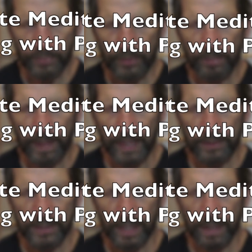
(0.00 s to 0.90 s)
one of the
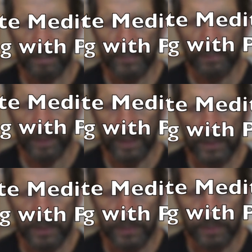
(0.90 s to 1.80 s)
better times for
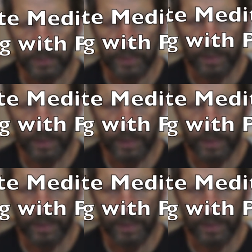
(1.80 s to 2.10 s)
us to